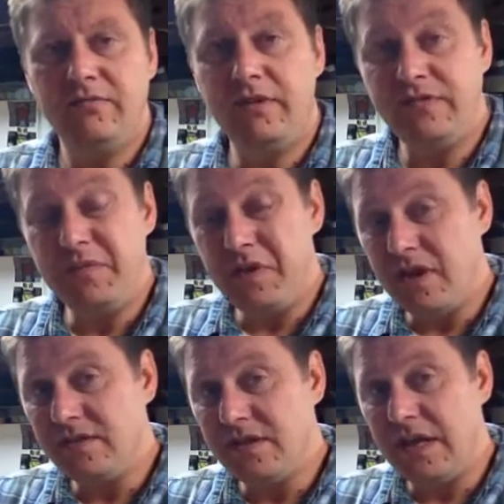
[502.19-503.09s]
15
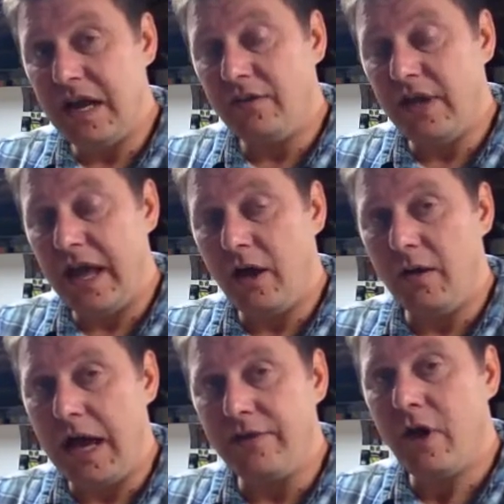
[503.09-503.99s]
minutes, and then add the
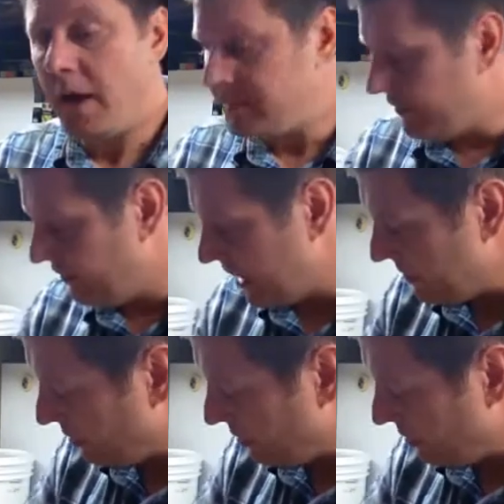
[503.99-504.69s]
hops at flame